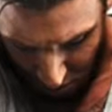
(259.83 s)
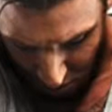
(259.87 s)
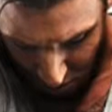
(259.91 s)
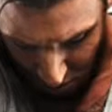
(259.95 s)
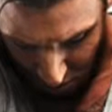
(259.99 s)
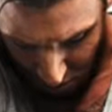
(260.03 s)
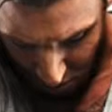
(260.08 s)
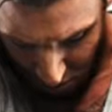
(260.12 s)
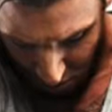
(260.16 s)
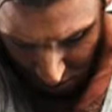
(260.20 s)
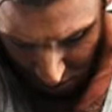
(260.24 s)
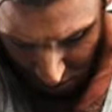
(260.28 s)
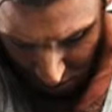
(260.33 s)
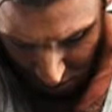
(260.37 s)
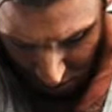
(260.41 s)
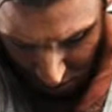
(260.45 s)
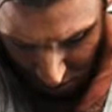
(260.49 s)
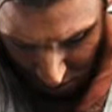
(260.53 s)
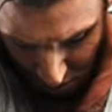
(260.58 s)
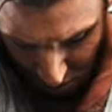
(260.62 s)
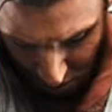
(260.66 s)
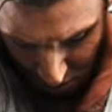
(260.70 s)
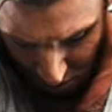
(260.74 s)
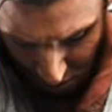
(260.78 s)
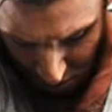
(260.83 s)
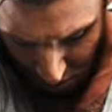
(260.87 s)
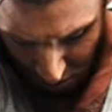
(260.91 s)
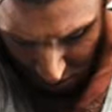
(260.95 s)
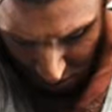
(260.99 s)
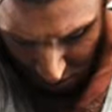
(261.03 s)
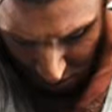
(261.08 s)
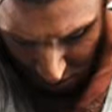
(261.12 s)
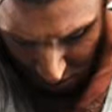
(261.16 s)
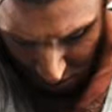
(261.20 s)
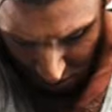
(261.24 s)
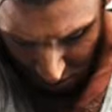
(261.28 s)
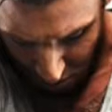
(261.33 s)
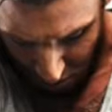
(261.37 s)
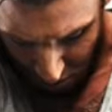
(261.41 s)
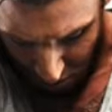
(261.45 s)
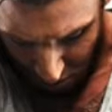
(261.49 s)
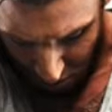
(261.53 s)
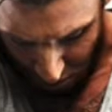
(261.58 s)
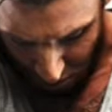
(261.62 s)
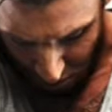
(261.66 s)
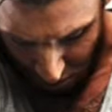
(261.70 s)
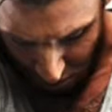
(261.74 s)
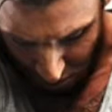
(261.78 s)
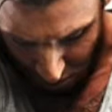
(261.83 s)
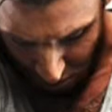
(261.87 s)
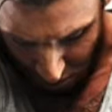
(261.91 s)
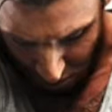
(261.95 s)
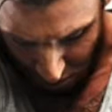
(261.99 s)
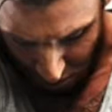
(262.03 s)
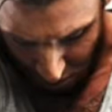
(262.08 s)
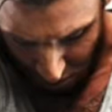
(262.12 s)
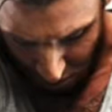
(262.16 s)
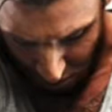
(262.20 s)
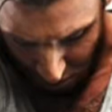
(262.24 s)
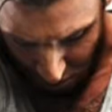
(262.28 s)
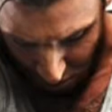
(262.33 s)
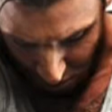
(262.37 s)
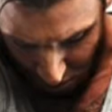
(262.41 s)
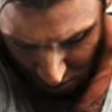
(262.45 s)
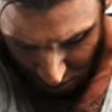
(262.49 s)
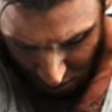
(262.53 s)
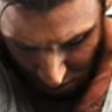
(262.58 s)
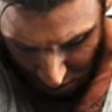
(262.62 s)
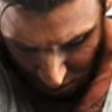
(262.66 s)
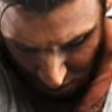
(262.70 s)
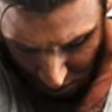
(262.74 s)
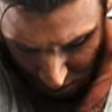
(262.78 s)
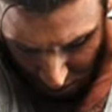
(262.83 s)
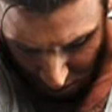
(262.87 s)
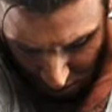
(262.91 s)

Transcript: No words are spoken by the person on screen.